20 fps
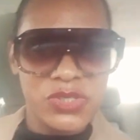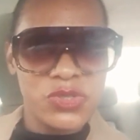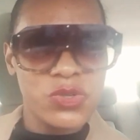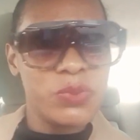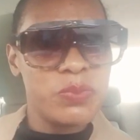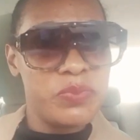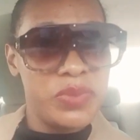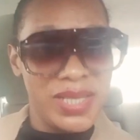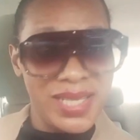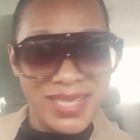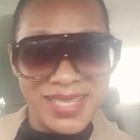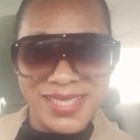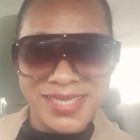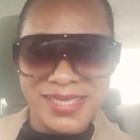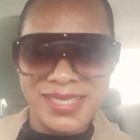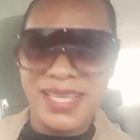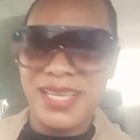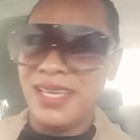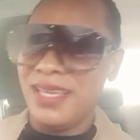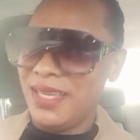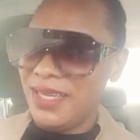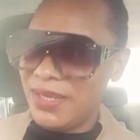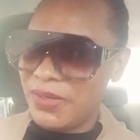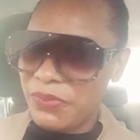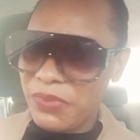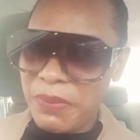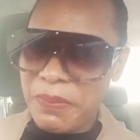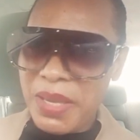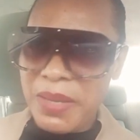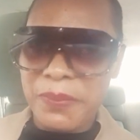So please
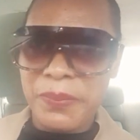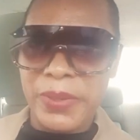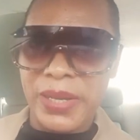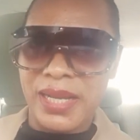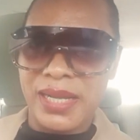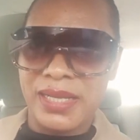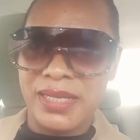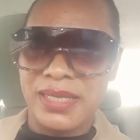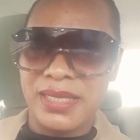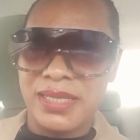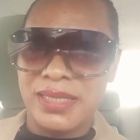remember,